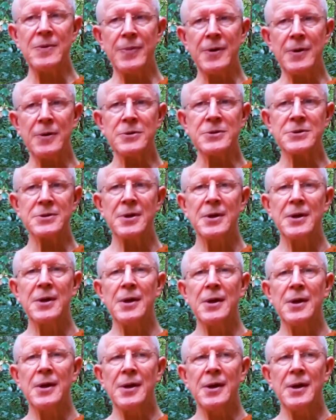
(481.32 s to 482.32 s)
built,
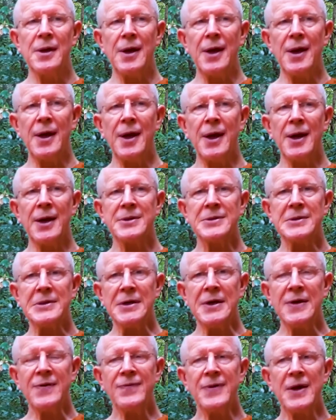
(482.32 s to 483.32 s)
and
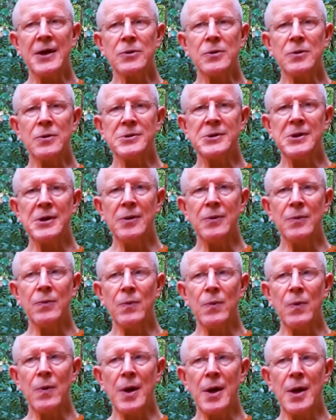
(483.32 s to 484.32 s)
if that kuti
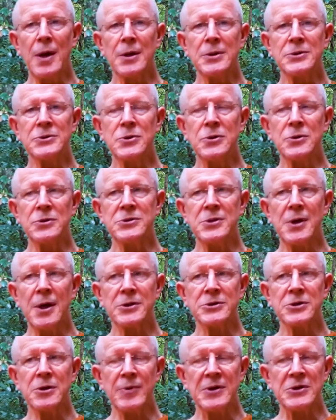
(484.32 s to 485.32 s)
turned
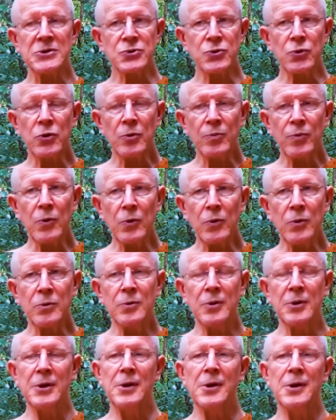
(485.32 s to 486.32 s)
out to be
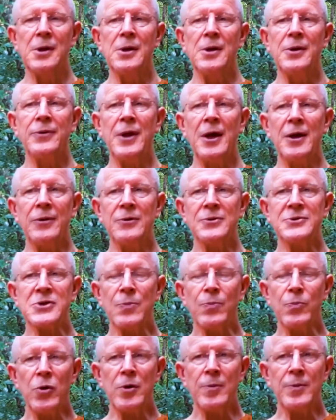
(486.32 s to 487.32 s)
suitable, that there was a
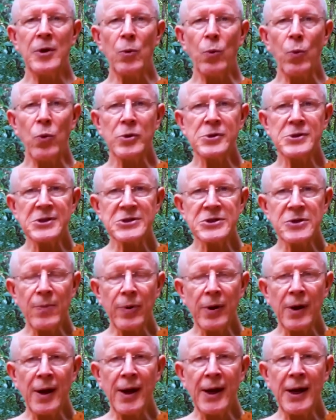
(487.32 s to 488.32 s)
permanent water
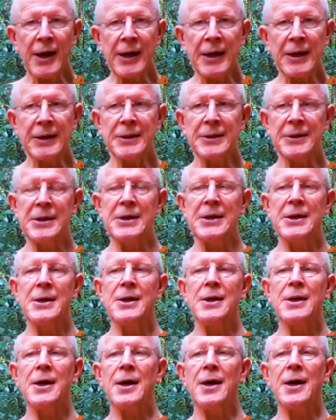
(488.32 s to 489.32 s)
supply,
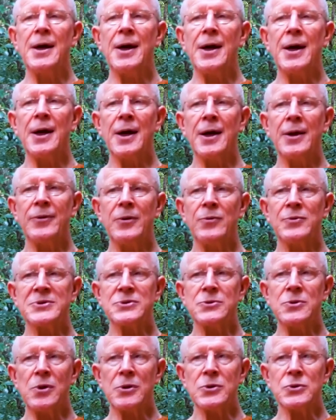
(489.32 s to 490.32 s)
there
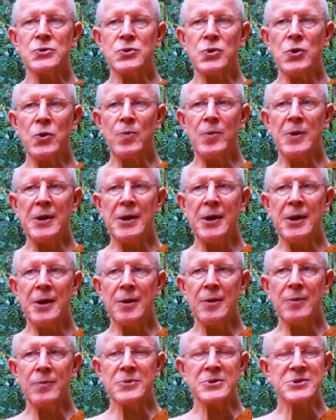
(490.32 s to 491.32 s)
was not too
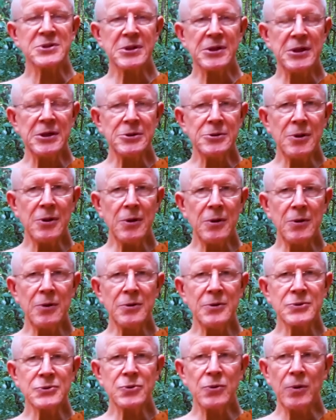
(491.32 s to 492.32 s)
many
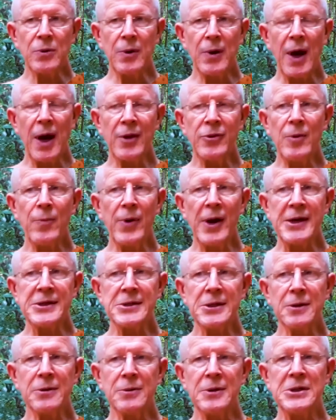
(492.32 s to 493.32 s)
mosquitoes or other
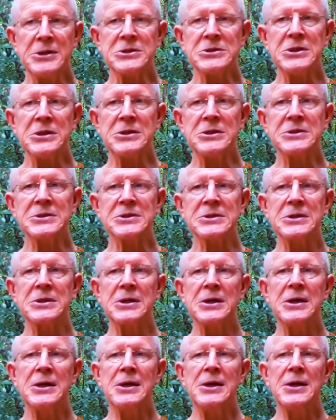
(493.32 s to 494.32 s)
biting creatures,
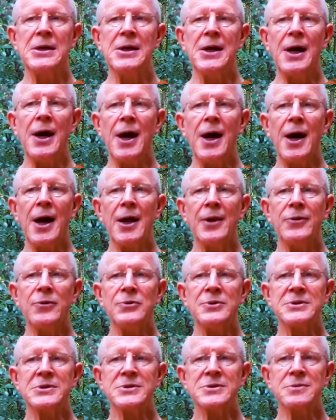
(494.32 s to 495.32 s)
there
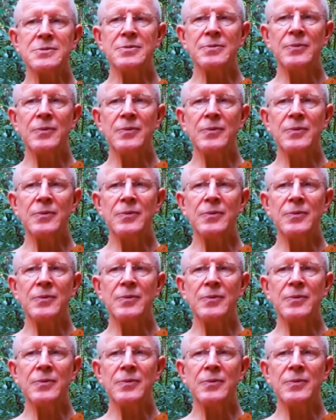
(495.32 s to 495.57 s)
was